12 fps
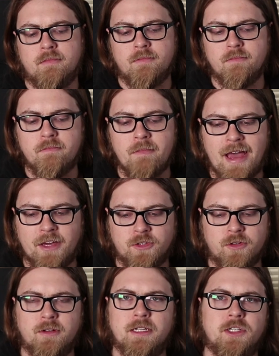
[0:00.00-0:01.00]

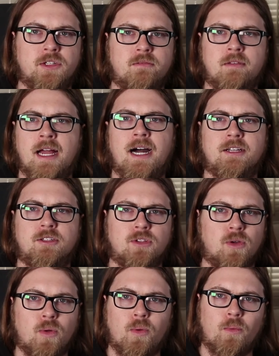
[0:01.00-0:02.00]
mastering
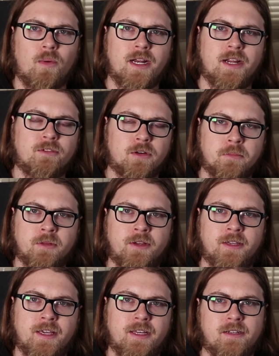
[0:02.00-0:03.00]
console, whatever,
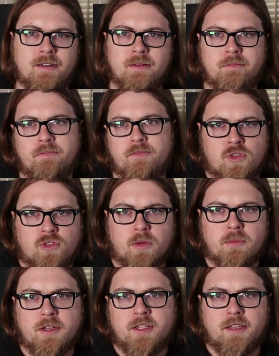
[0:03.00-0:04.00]
plug-in, and just a
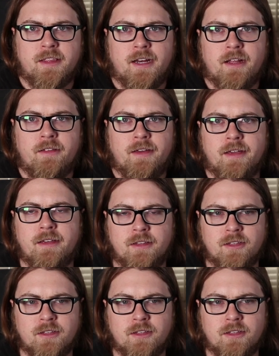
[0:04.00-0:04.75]
preset that I like.